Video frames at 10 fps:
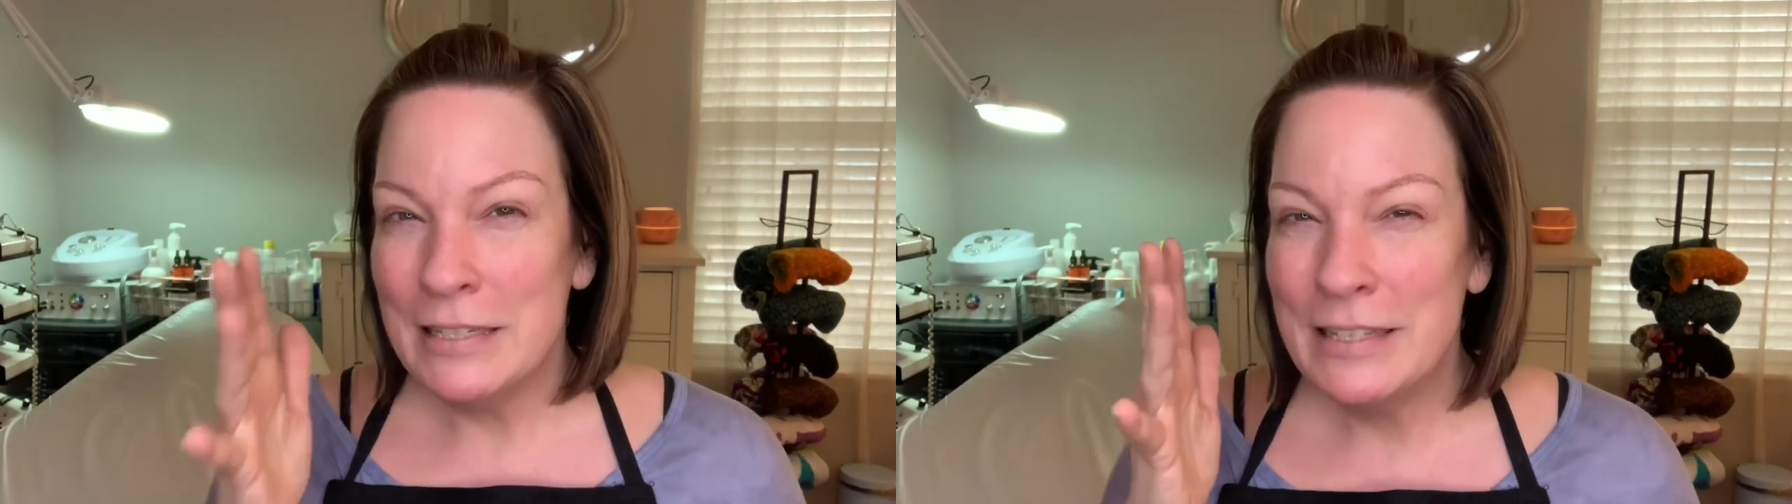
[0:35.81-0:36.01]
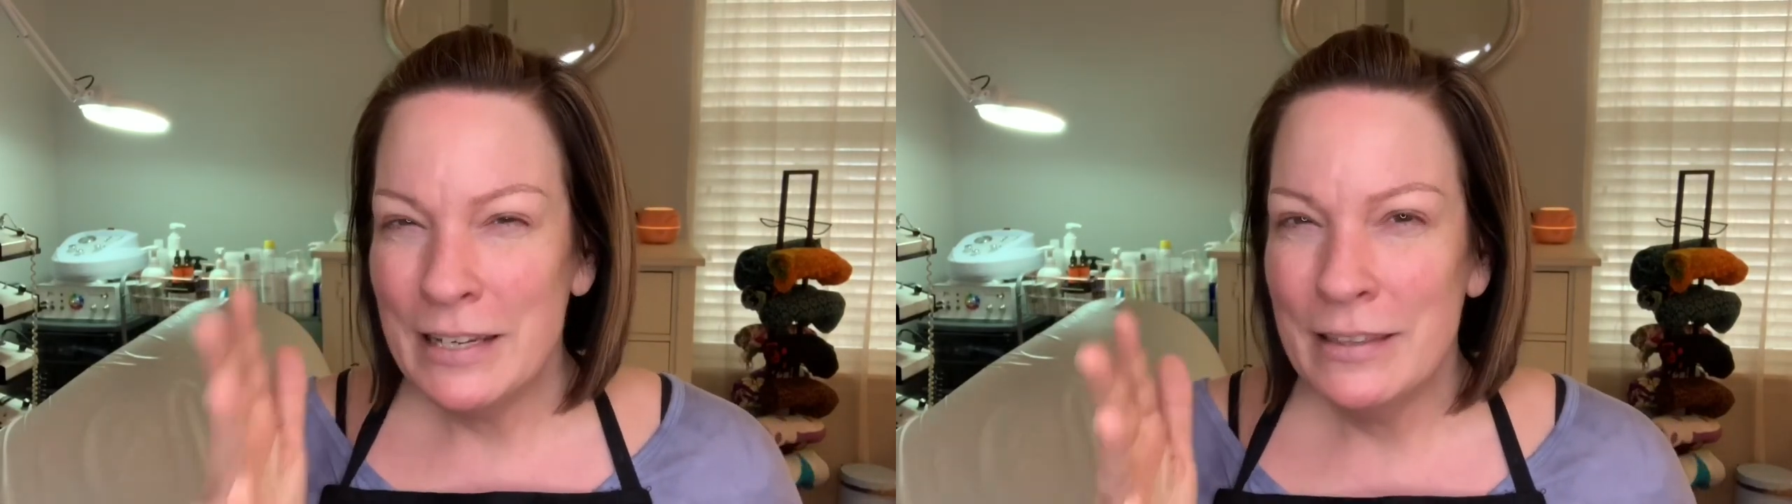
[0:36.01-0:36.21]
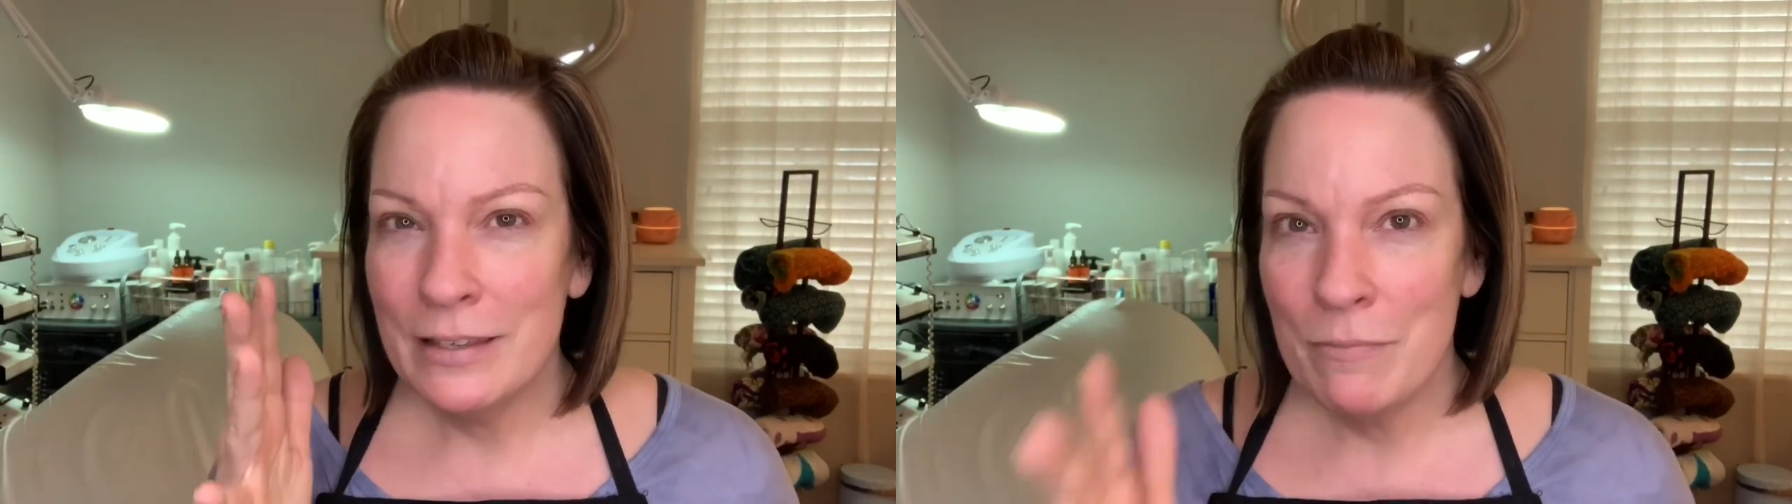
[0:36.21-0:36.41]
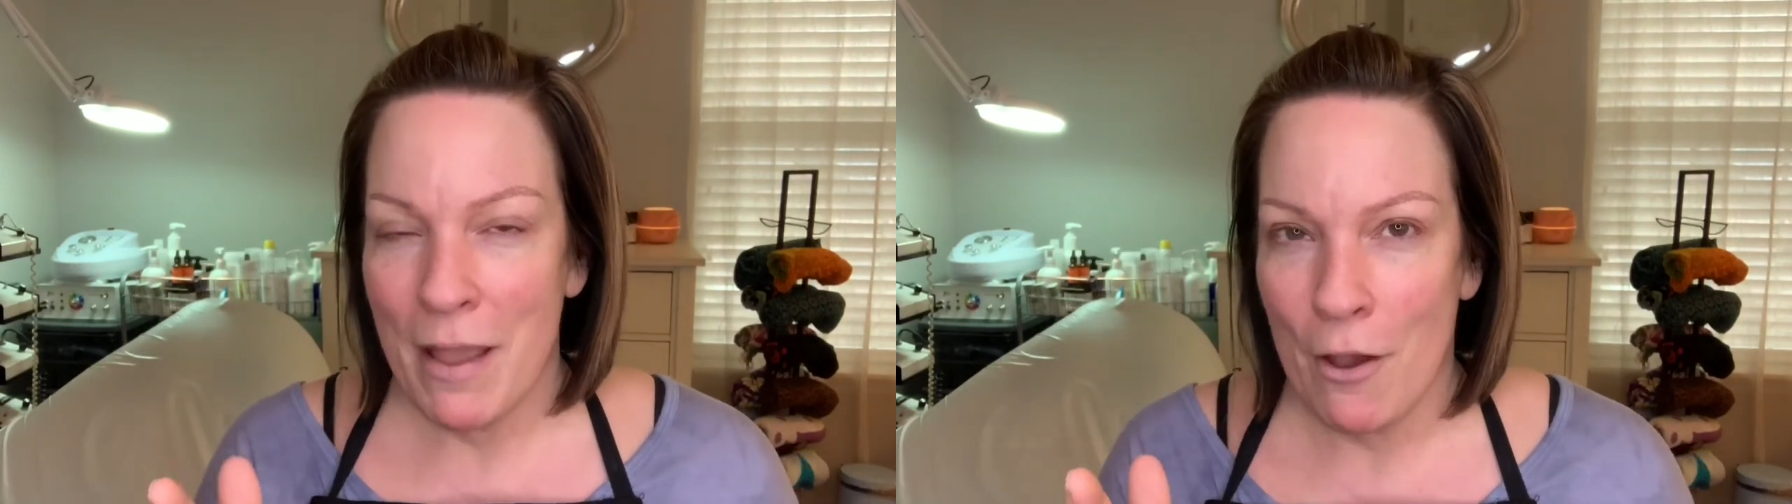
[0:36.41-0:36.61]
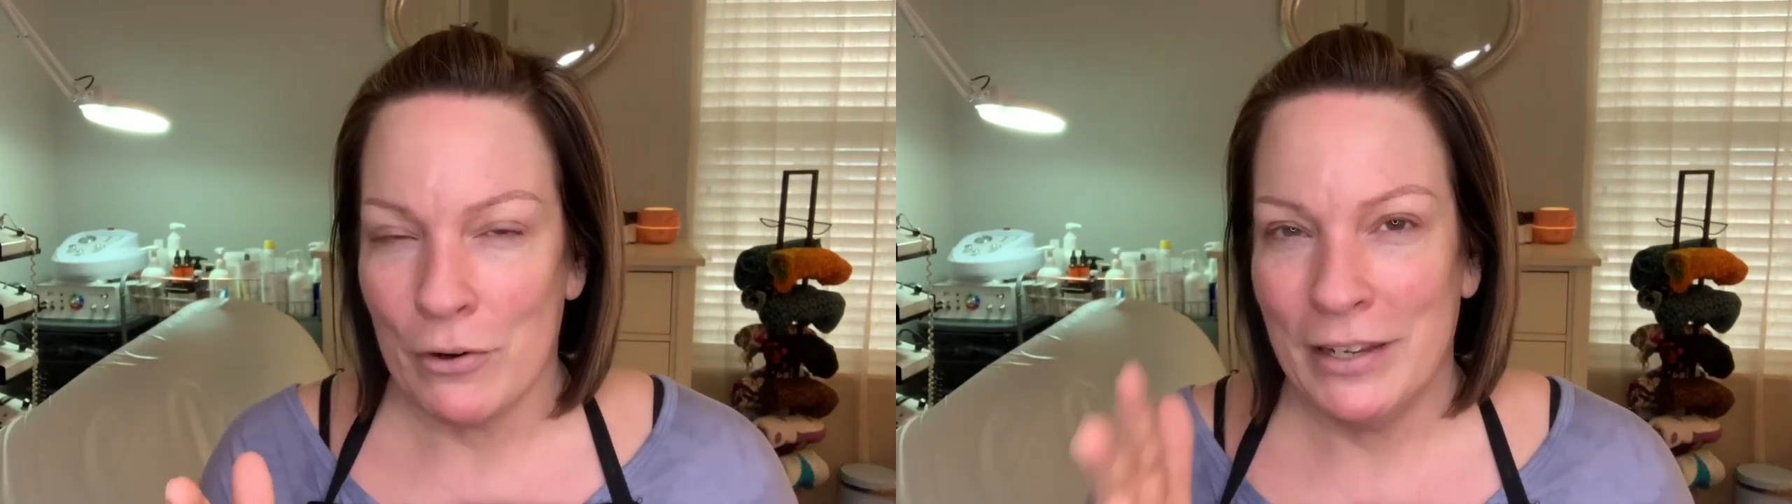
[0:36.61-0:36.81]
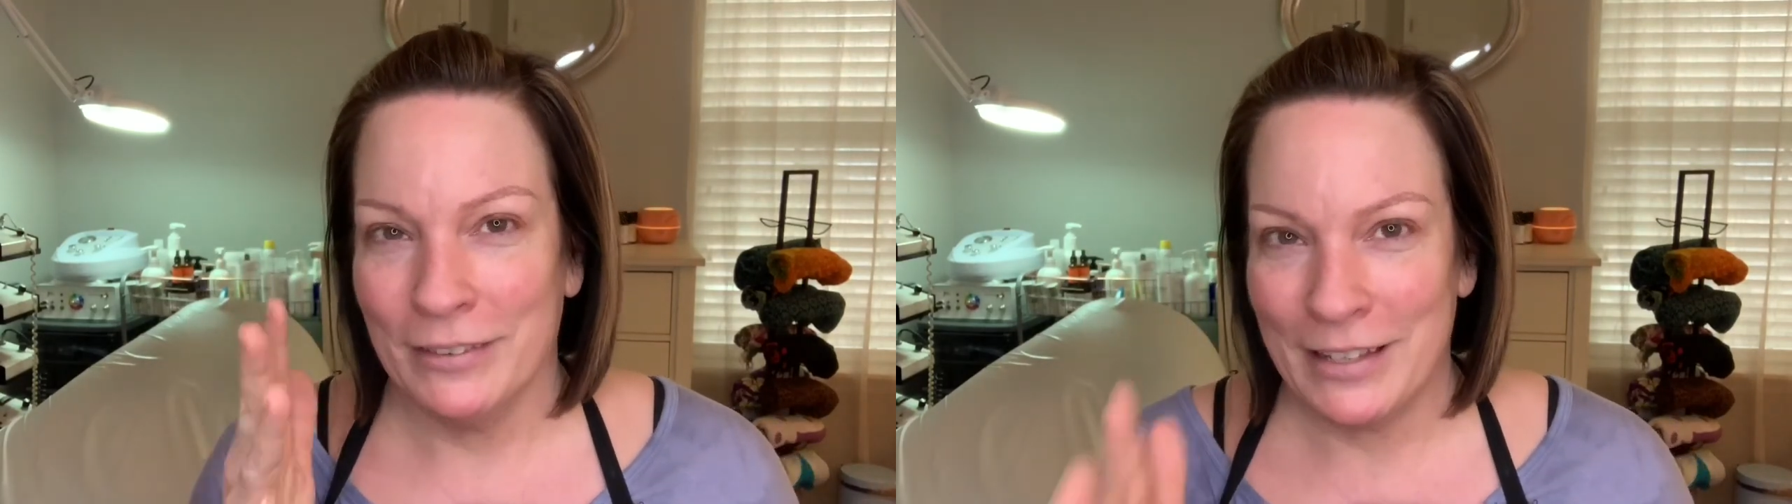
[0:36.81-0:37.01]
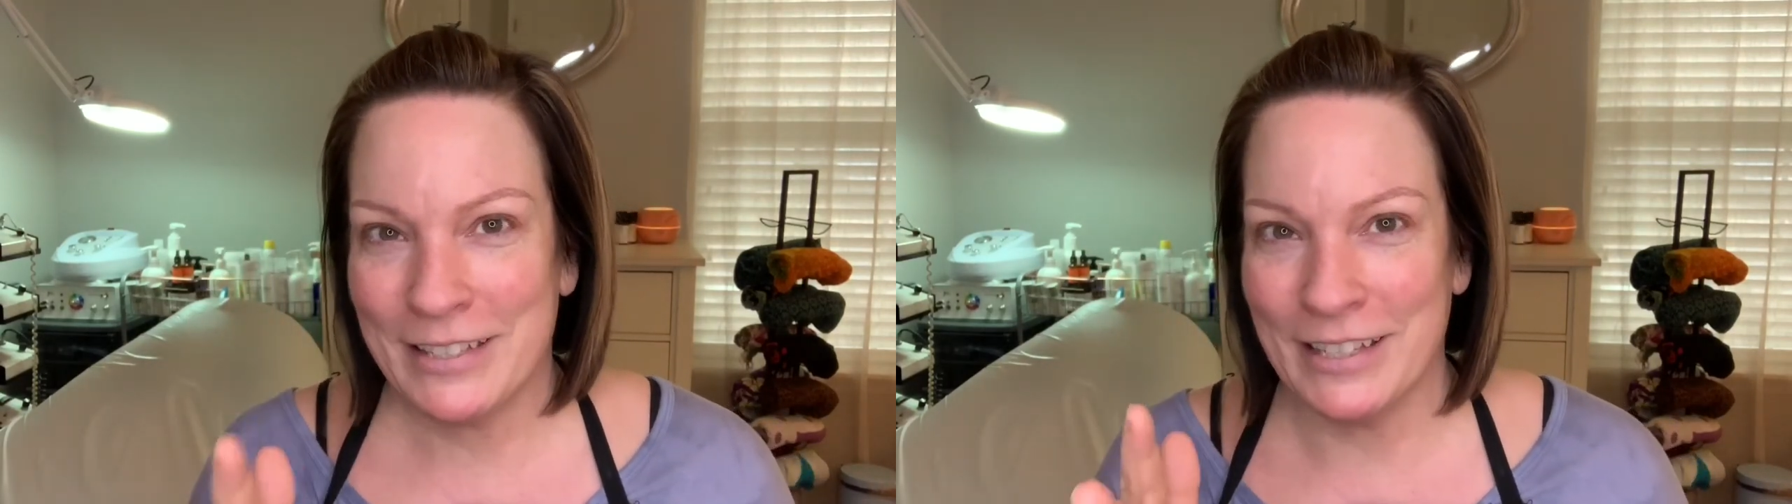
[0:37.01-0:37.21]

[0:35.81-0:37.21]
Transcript: Dig them out and let's